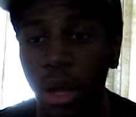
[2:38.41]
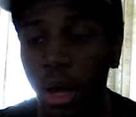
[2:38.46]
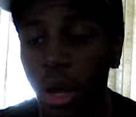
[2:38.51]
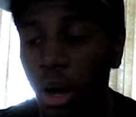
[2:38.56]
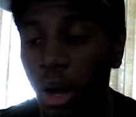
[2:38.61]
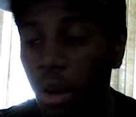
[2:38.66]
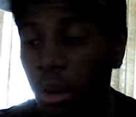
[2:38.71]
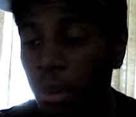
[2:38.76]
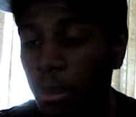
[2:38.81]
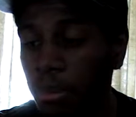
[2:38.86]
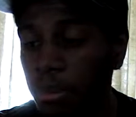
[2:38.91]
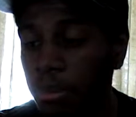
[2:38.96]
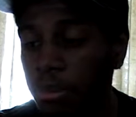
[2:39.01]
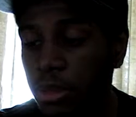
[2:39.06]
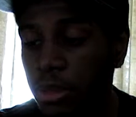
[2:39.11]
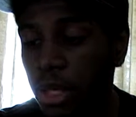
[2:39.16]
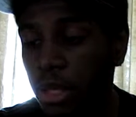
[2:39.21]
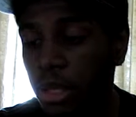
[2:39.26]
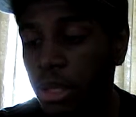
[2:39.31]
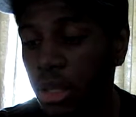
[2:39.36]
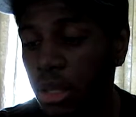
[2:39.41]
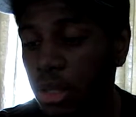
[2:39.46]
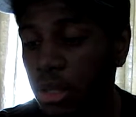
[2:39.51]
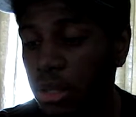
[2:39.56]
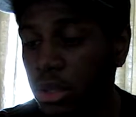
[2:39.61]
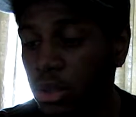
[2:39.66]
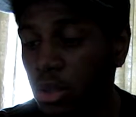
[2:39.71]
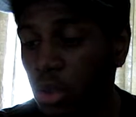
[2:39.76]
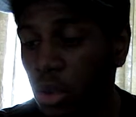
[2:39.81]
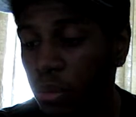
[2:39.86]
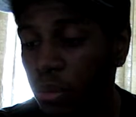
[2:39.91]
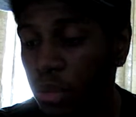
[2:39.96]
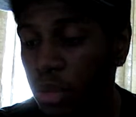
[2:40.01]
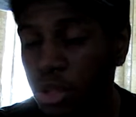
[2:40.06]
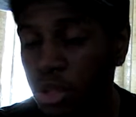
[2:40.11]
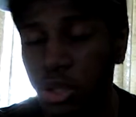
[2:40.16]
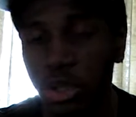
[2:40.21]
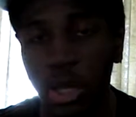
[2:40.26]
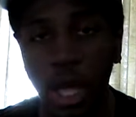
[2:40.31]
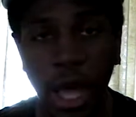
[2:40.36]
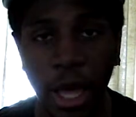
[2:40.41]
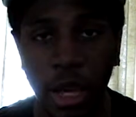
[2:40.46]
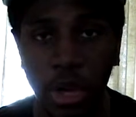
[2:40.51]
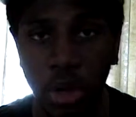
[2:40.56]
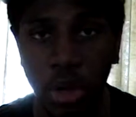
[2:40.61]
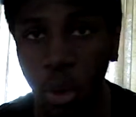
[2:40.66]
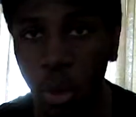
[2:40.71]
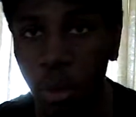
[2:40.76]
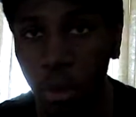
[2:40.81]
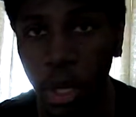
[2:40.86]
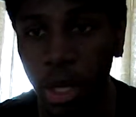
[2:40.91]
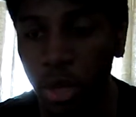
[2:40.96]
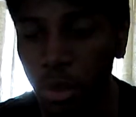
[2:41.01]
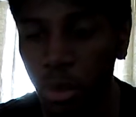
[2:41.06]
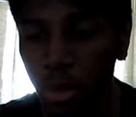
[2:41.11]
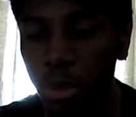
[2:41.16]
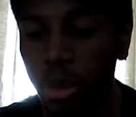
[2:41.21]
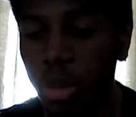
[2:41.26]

the store version had no manual,